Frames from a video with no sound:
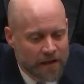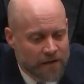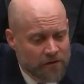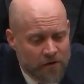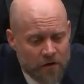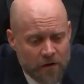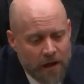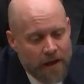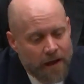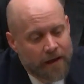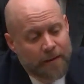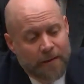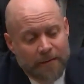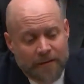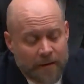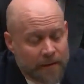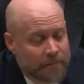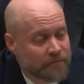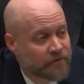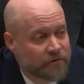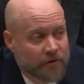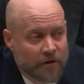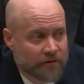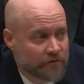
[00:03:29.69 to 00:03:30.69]
No,
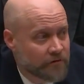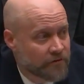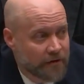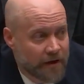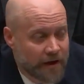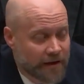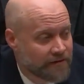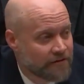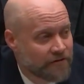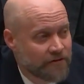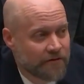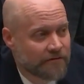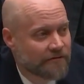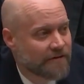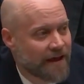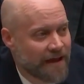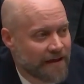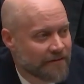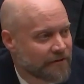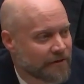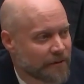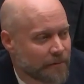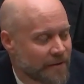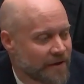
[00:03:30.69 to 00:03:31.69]
I'm sorry, sir. I don't
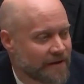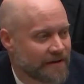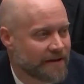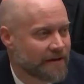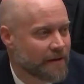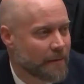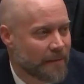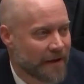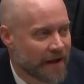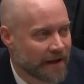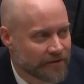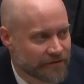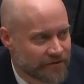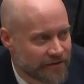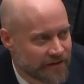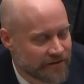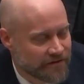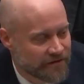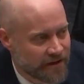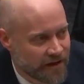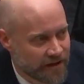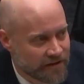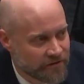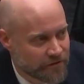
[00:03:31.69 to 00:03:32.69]
have an opinion about
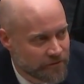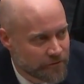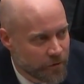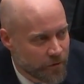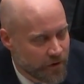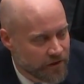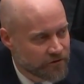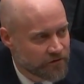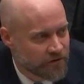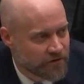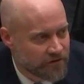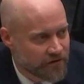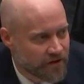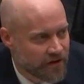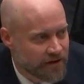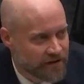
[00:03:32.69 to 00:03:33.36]
these kinds of questions.